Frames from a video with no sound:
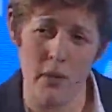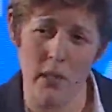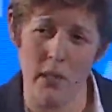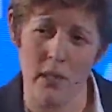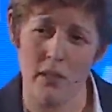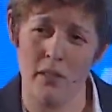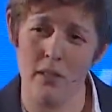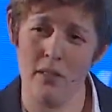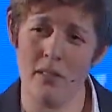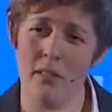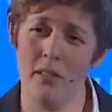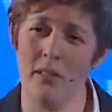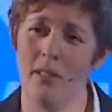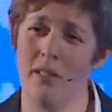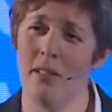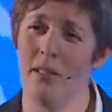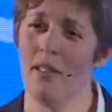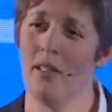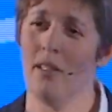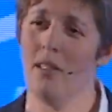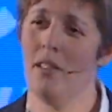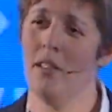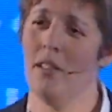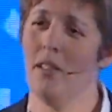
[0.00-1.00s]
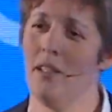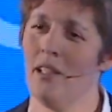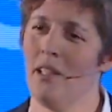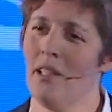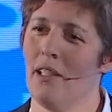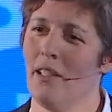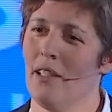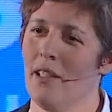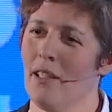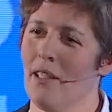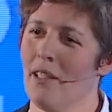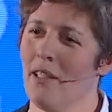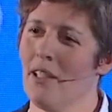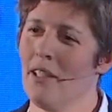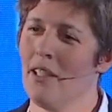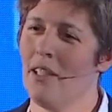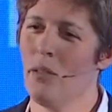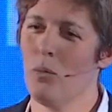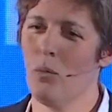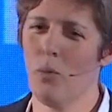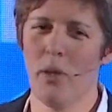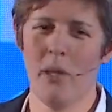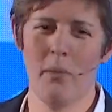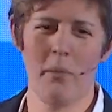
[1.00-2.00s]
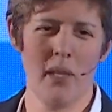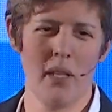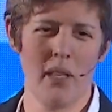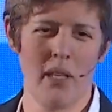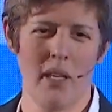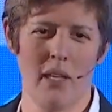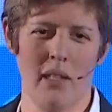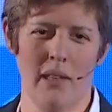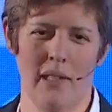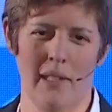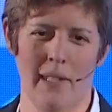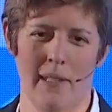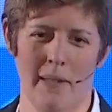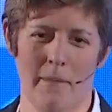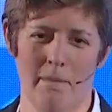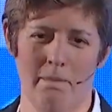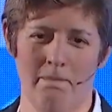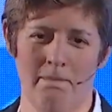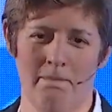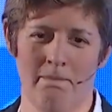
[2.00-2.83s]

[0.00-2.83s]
is, can we be that light?